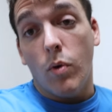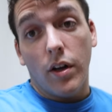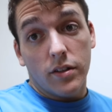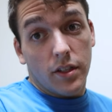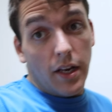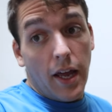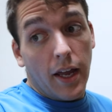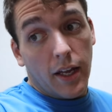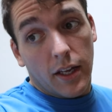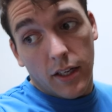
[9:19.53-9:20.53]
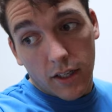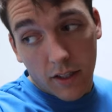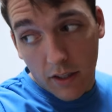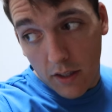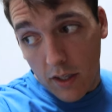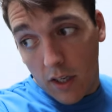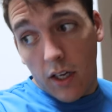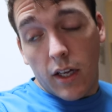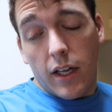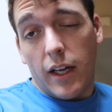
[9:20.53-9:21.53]
Well, today
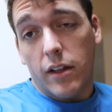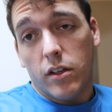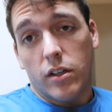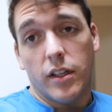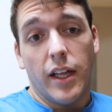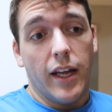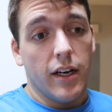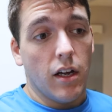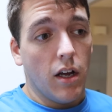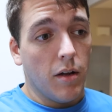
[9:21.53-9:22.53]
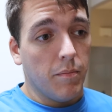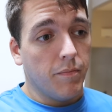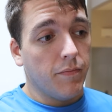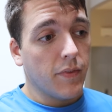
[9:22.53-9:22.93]
I learned that um,